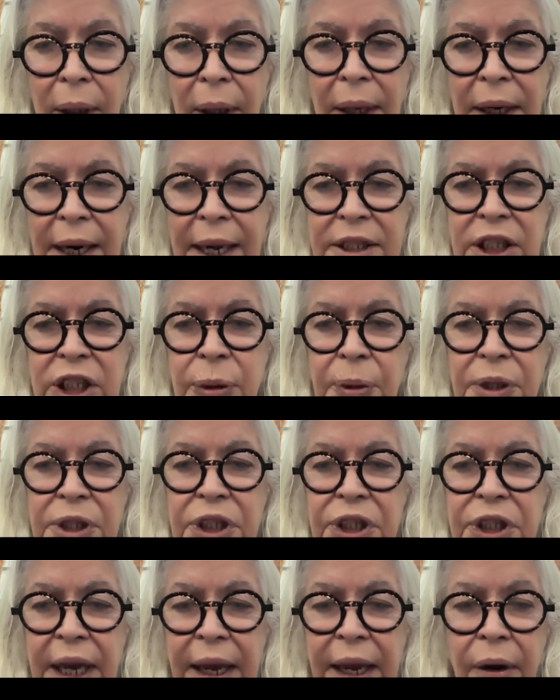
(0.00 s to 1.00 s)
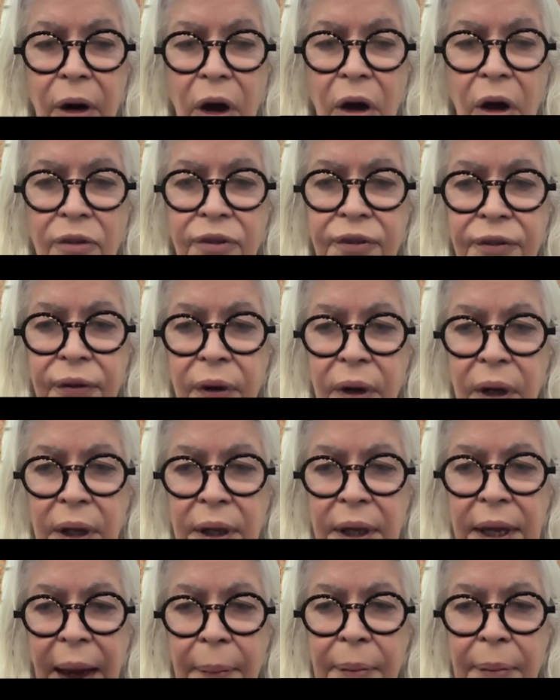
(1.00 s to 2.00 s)
it has to be said of
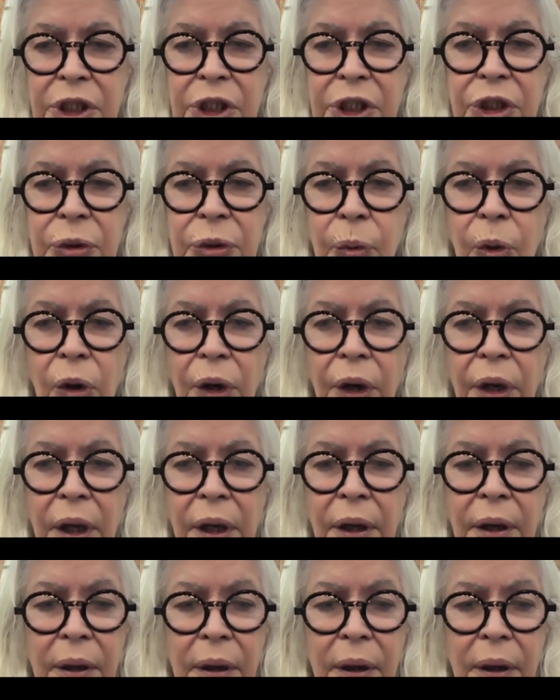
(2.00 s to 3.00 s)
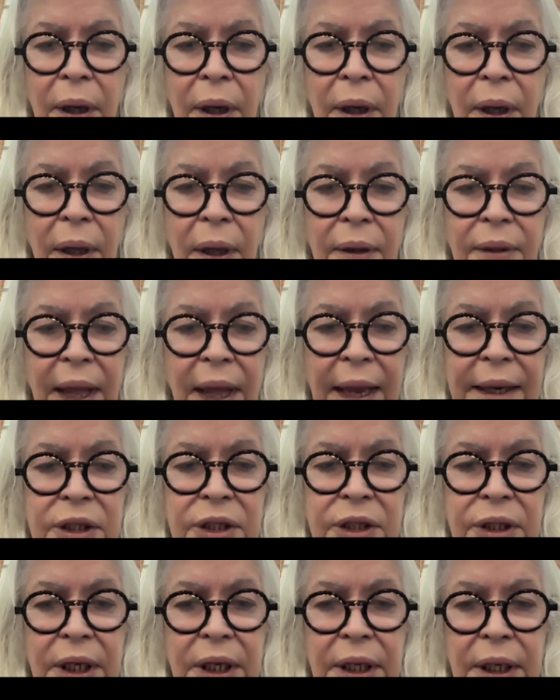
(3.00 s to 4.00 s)
Gammage's work that